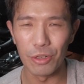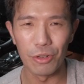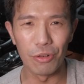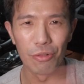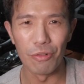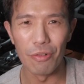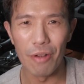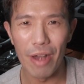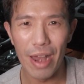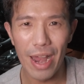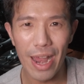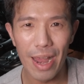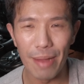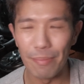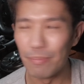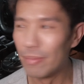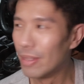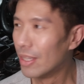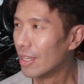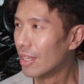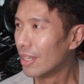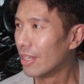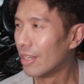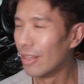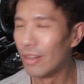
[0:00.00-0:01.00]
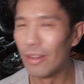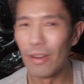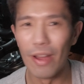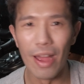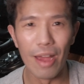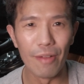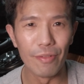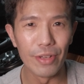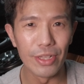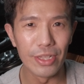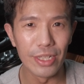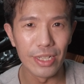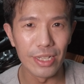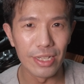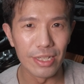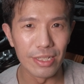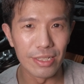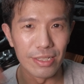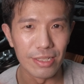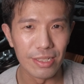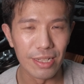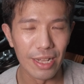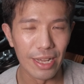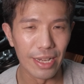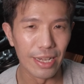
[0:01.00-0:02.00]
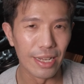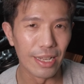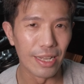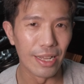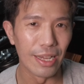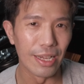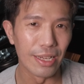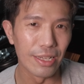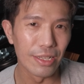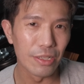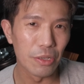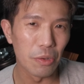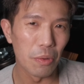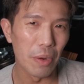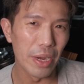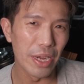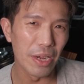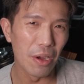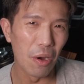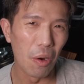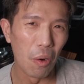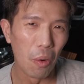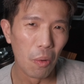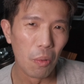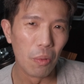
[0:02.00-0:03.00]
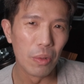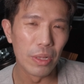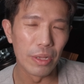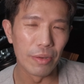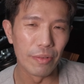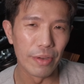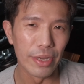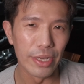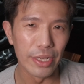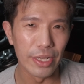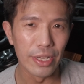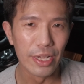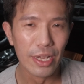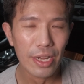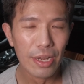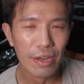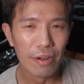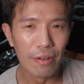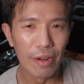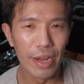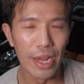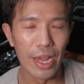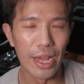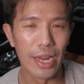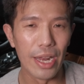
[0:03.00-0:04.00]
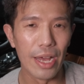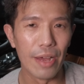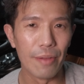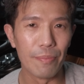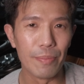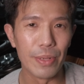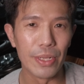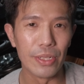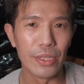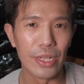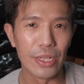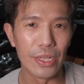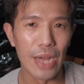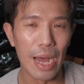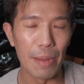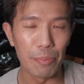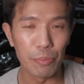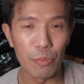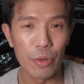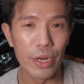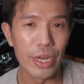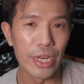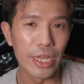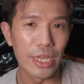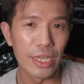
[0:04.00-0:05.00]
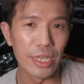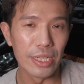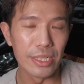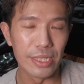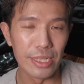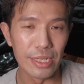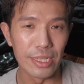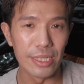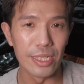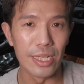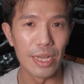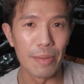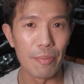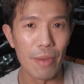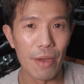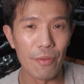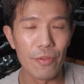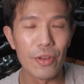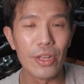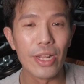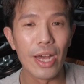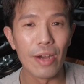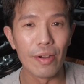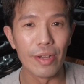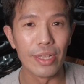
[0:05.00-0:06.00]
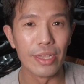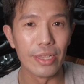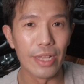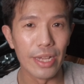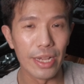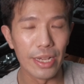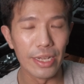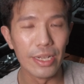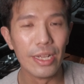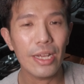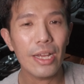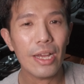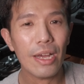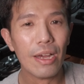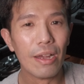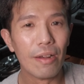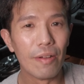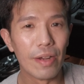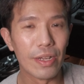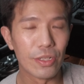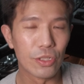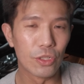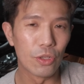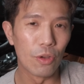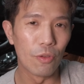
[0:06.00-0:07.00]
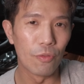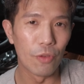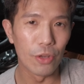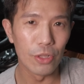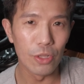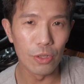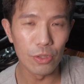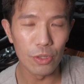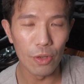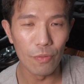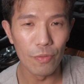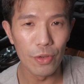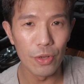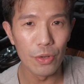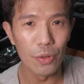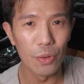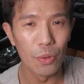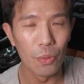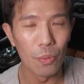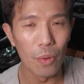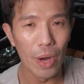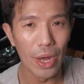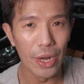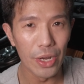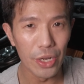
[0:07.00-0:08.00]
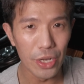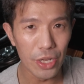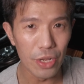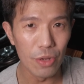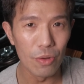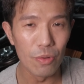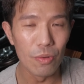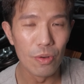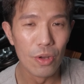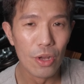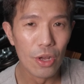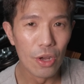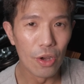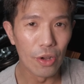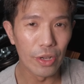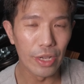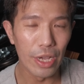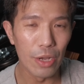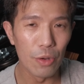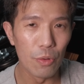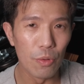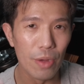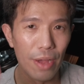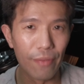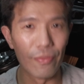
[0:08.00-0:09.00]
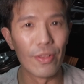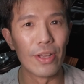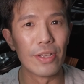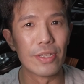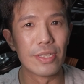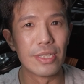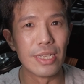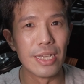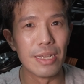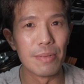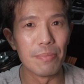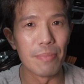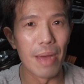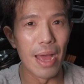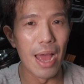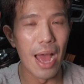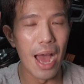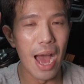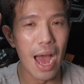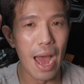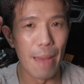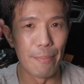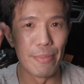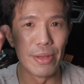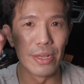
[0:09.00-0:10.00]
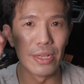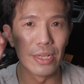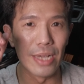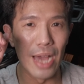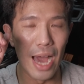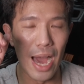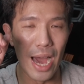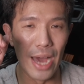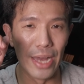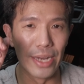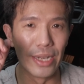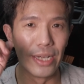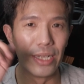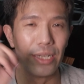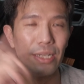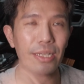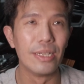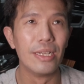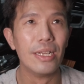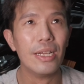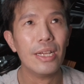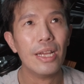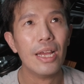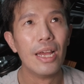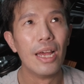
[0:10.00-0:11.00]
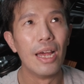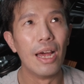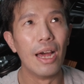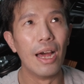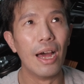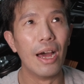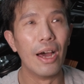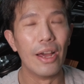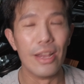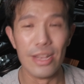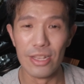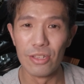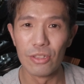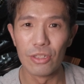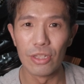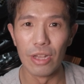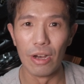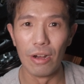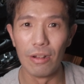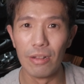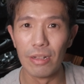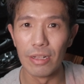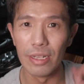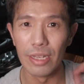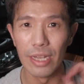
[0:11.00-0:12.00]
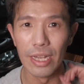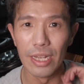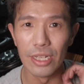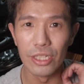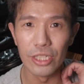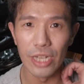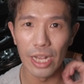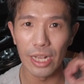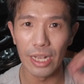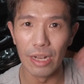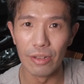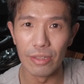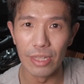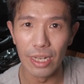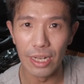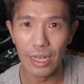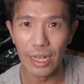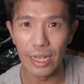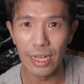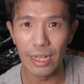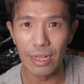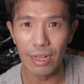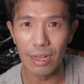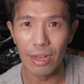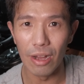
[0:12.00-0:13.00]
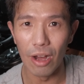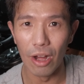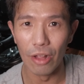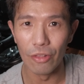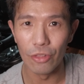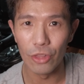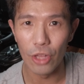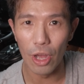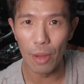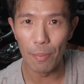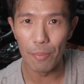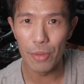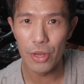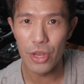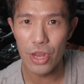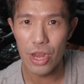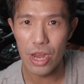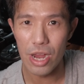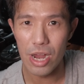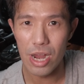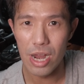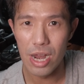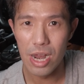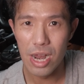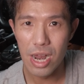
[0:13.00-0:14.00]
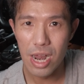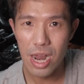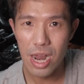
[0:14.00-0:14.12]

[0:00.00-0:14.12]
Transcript: crap, everything is like quite old already, right? And I've been upgrading the system every now and then, right? So for those of you who are new, okay, who have not seen my Harman Kardon install, okay, check out the link on top here.